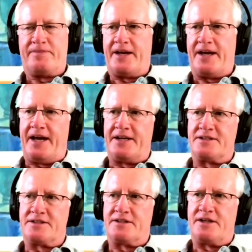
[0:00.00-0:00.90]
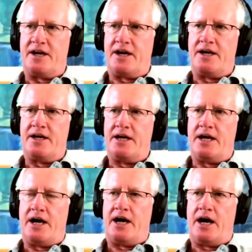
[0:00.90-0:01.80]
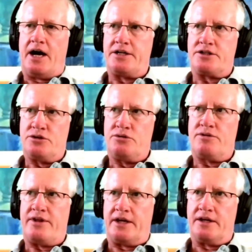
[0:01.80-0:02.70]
And I do think